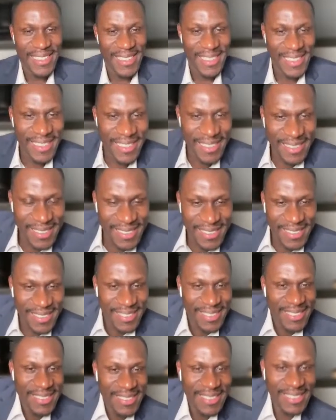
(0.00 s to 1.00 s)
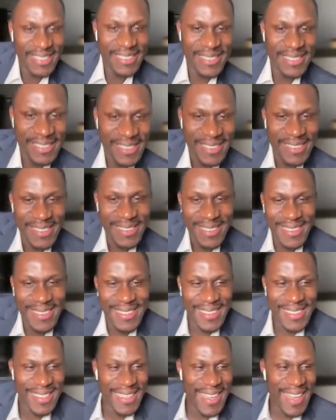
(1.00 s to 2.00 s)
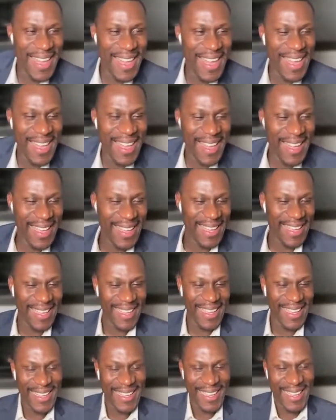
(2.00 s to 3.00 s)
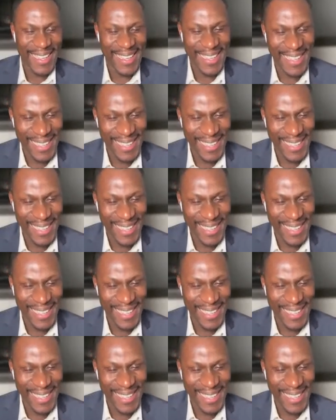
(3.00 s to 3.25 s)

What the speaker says: This person isn't speaking.